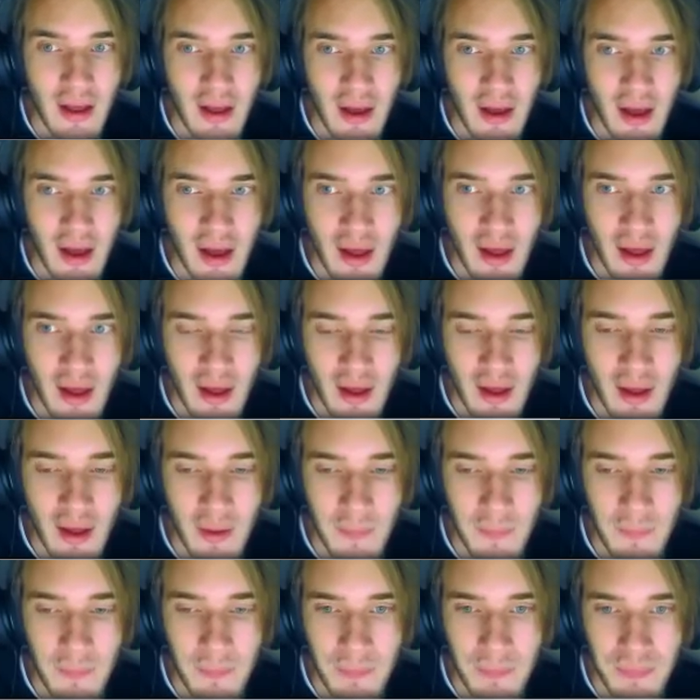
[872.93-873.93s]

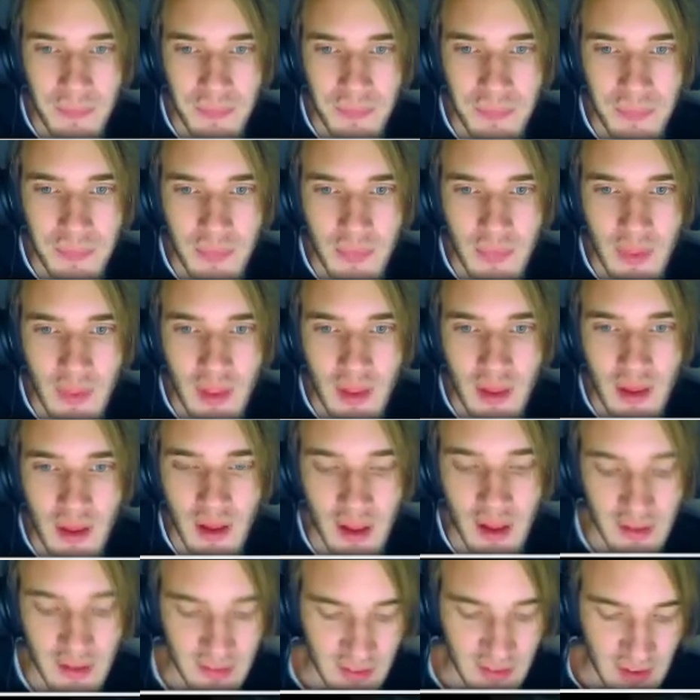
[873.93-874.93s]
Um.
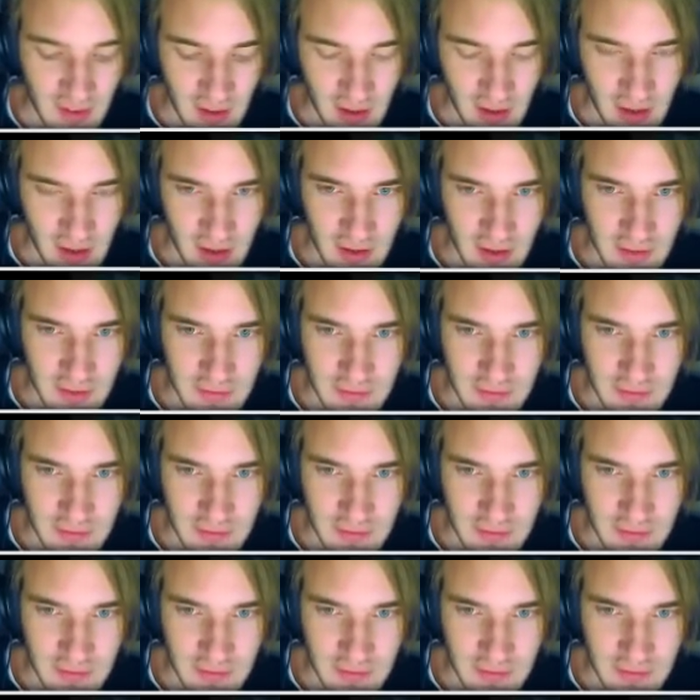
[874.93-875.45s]
Let's see here.